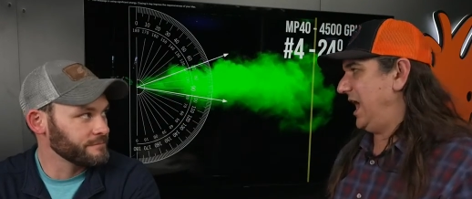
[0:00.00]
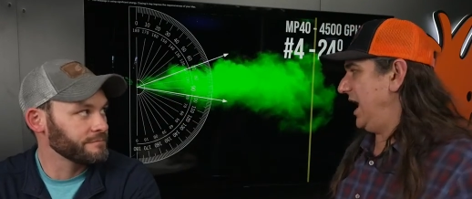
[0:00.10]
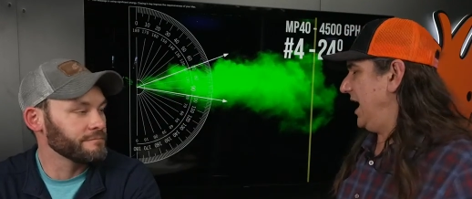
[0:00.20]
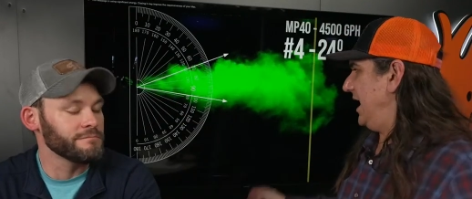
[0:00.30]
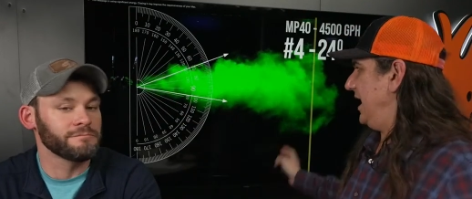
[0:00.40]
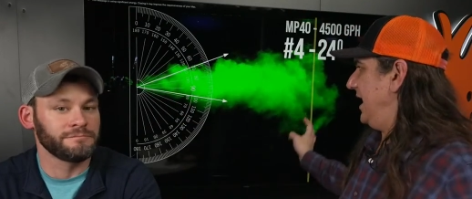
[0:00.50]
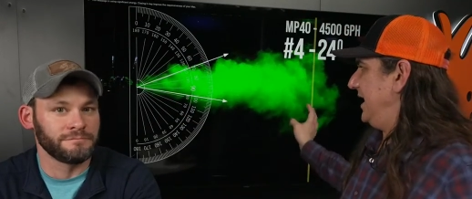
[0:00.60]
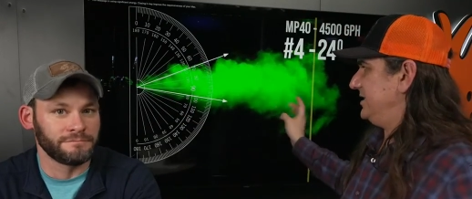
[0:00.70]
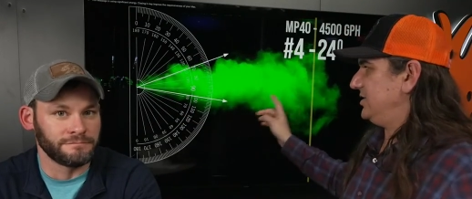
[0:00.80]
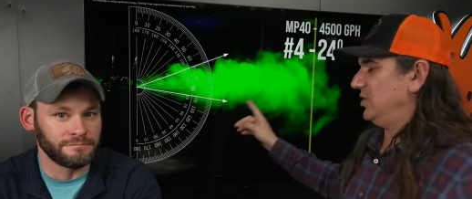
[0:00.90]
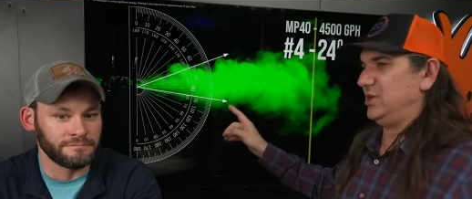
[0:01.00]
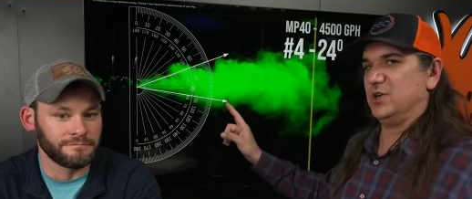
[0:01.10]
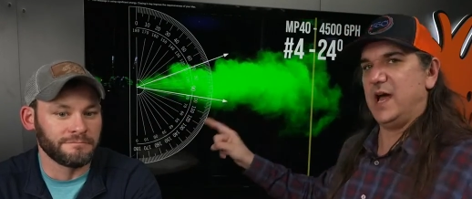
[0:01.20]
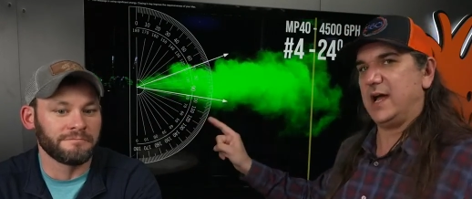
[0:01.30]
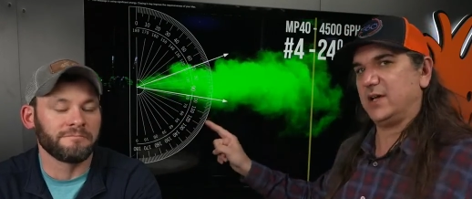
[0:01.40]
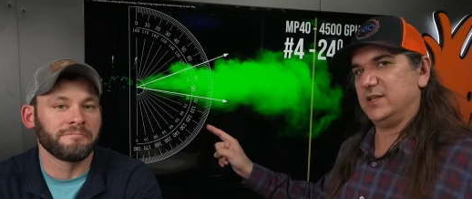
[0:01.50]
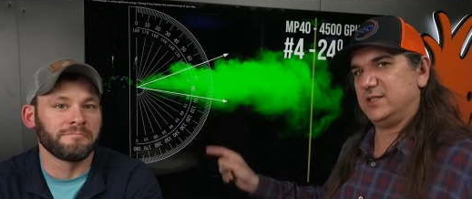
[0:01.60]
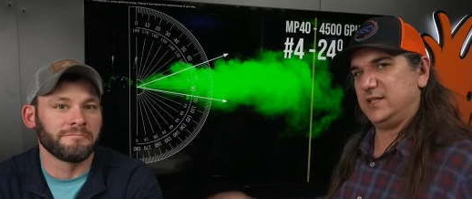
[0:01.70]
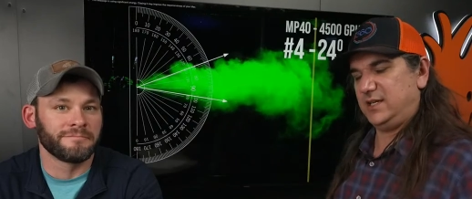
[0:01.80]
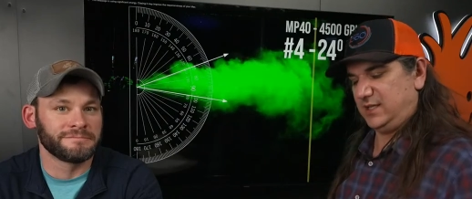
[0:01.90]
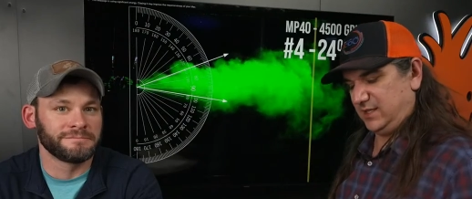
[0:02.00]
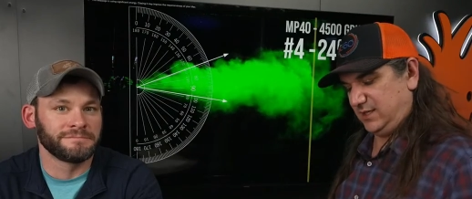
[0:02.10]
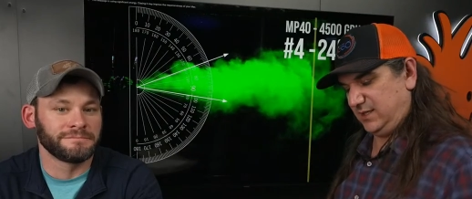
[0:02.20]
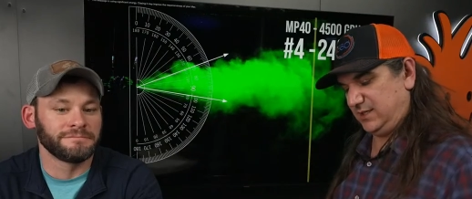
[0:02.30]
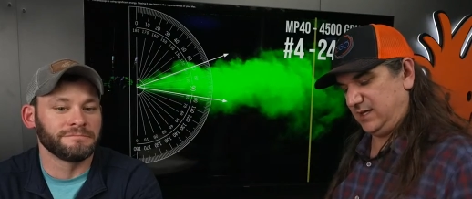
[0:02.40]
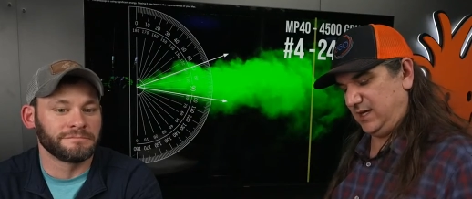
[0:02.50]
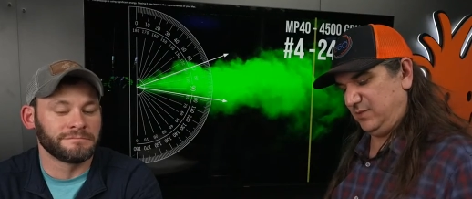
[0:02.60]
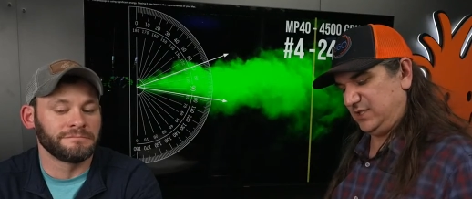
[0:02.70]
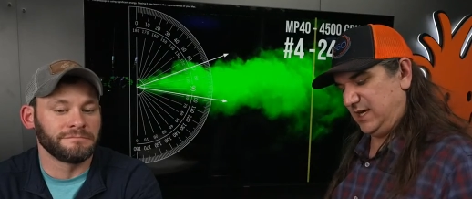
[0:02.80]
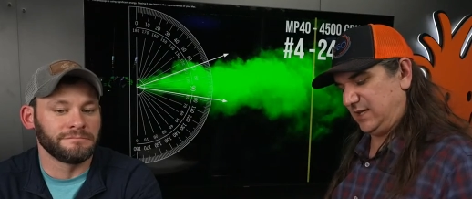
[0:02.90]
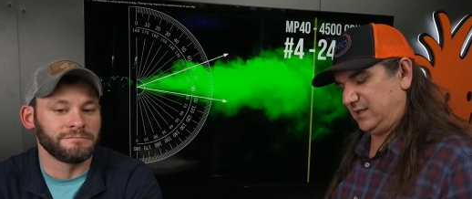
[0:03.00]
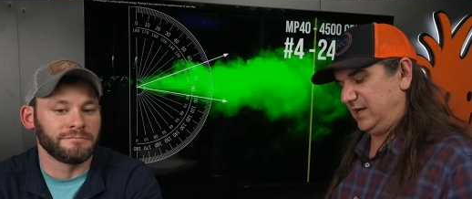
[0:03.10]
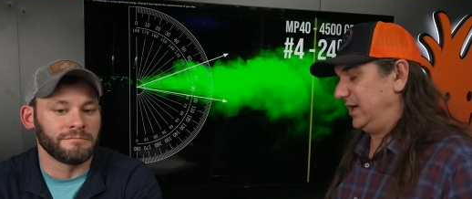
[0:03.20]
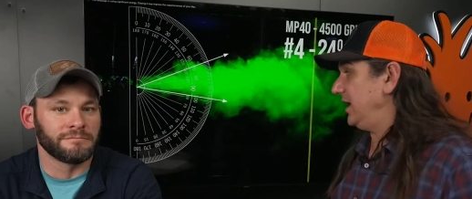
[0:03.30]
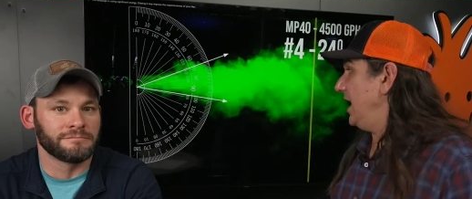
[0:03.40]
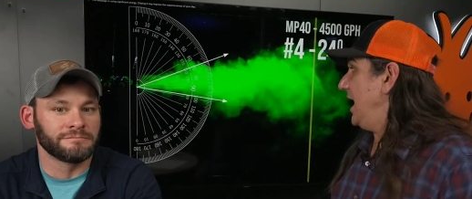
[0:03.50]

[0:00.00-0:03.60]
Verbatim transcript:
Speaker 1: uh, and so you're not going to see the, the same exact thing.